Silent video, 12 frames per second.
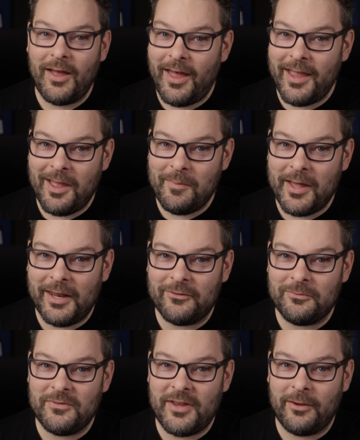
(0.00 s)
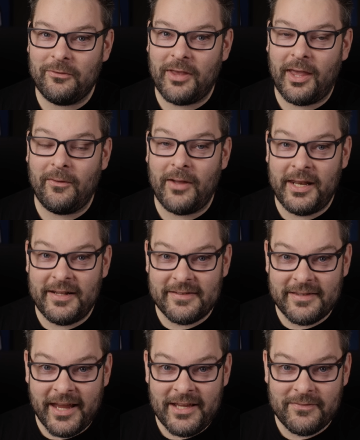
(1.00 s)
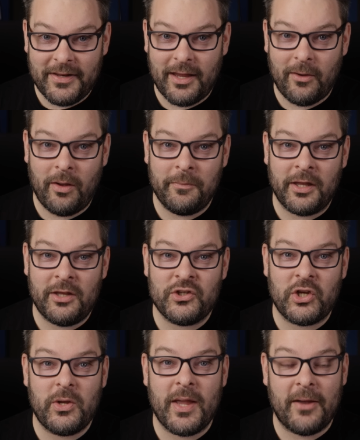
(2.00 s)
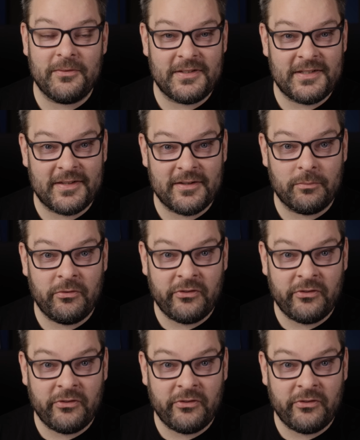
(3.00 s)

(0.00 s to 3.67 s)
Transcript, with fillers: Hi, I'm Alex from Tailscale, and in today's video, I'm going to show you how to set up